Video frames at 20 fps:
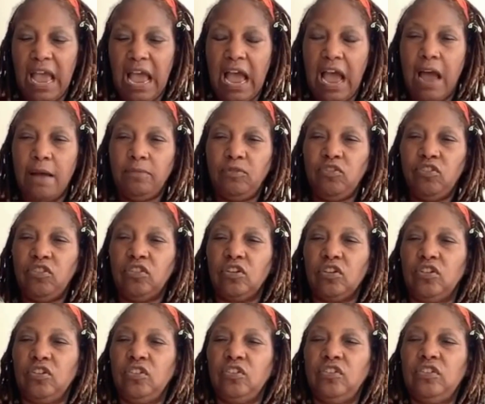I'm just
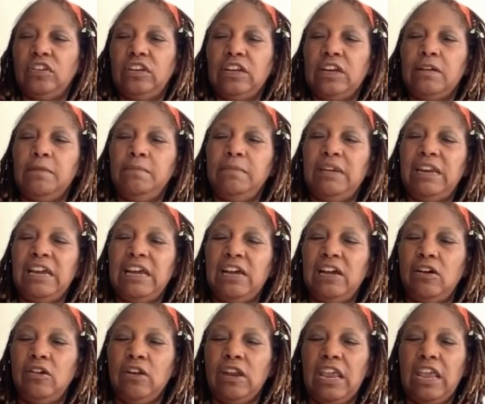going to stick them
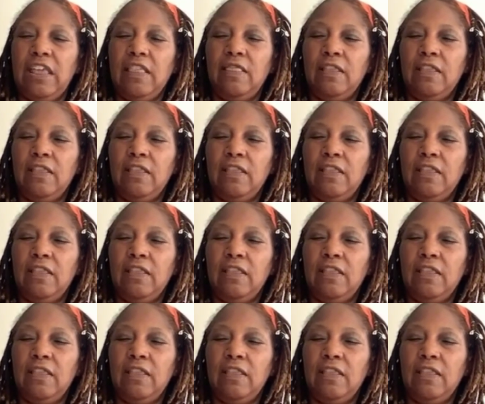down in